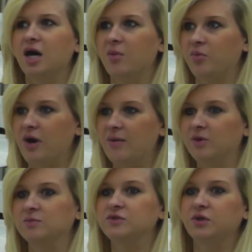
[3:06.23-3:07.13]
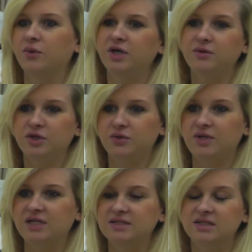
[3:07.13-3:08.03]
a problem. So what you do
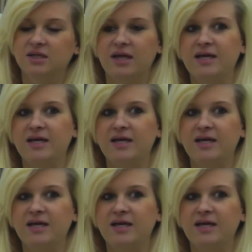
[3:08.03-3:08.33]
is,